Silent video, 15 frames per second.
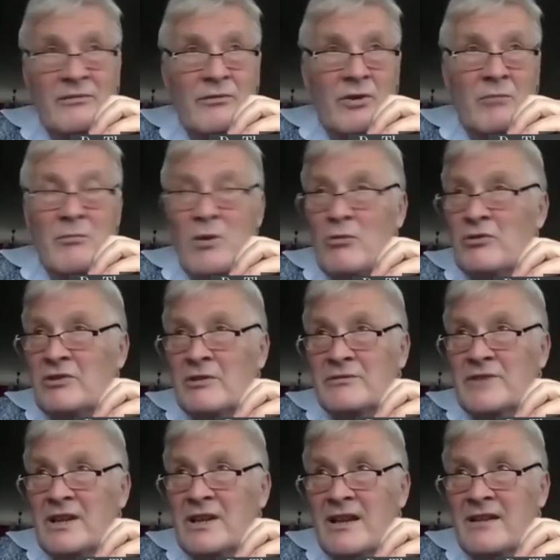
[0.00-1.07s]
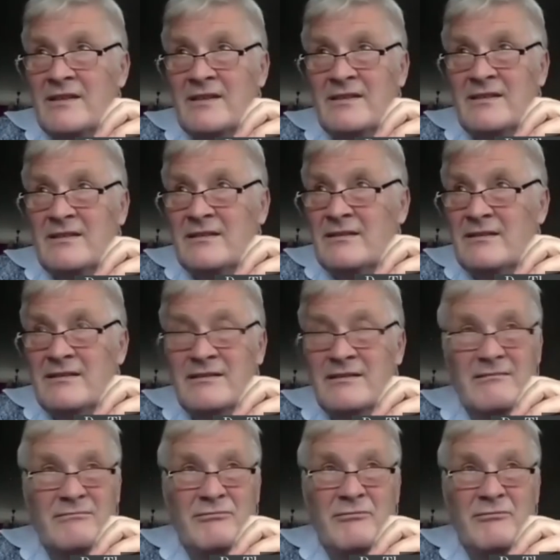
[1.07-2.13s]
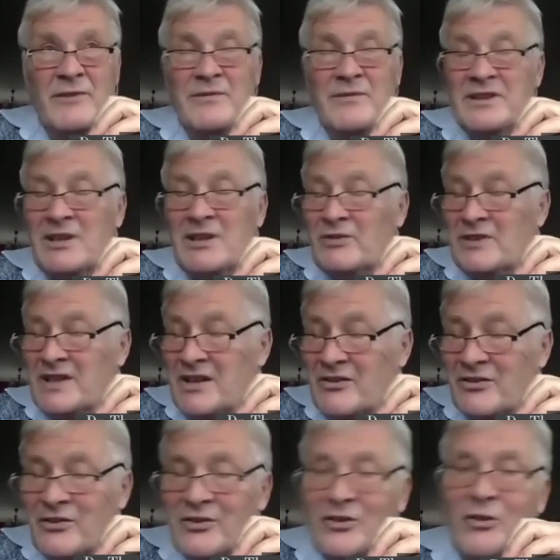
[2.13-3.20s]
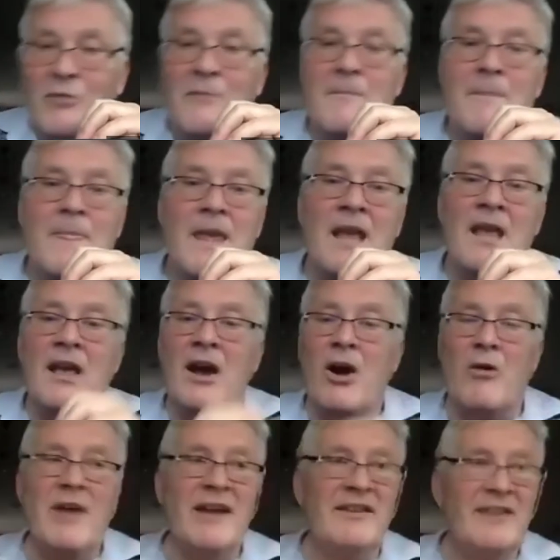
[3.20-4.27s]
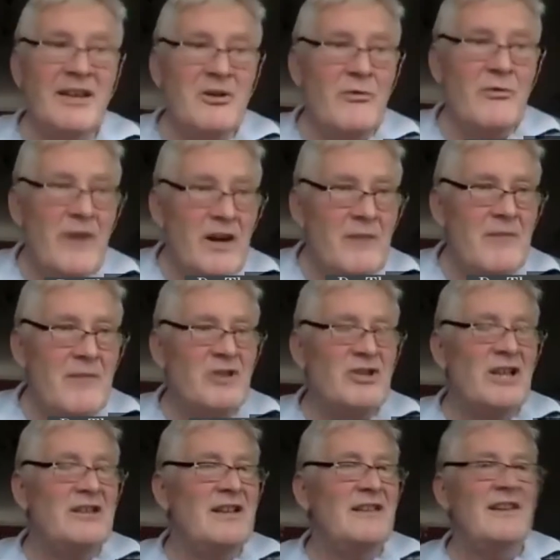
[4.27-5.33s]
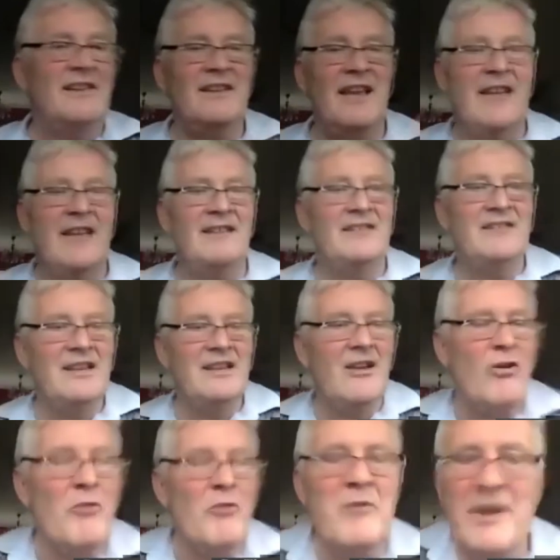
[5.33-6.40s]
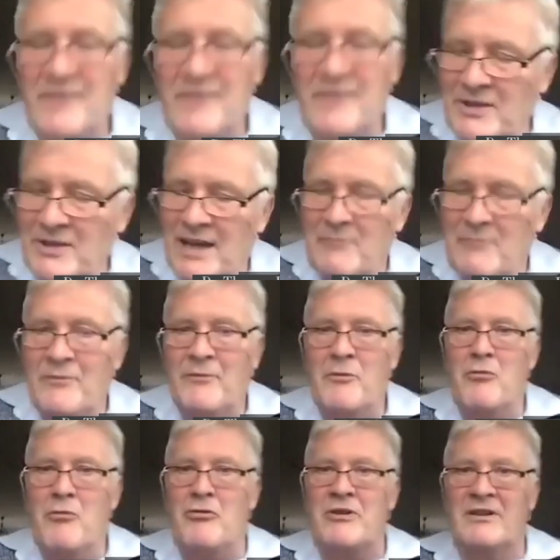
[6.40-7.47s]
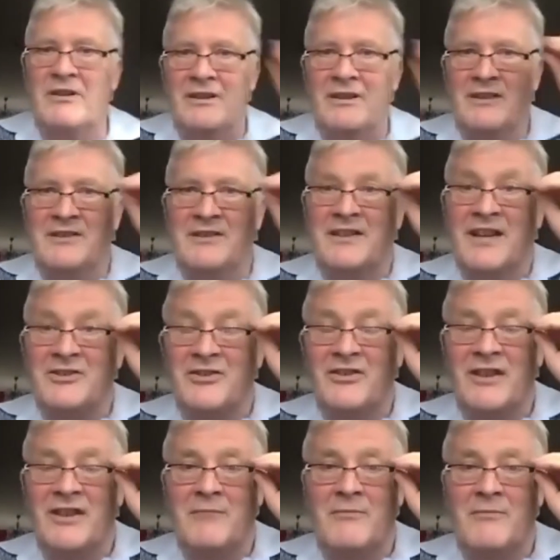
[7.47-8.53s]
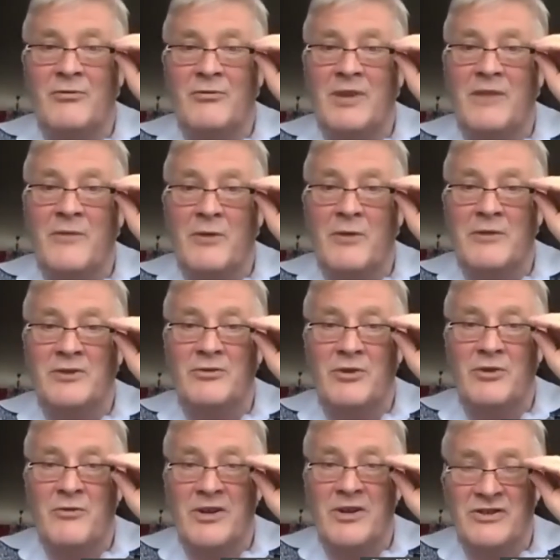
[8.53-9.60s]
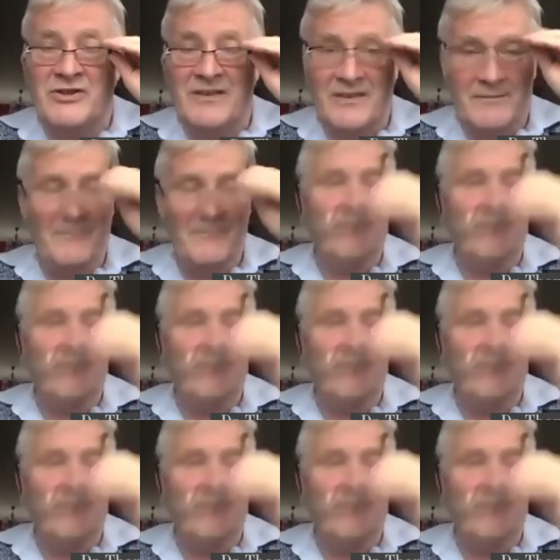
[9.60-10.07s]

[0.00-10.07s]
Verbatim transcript: for most of the last uh, 50,000 years or so. Okay, thank you very much. And as I say, I still hope we have some time for uh, discussions. I'm looking forward to your questions.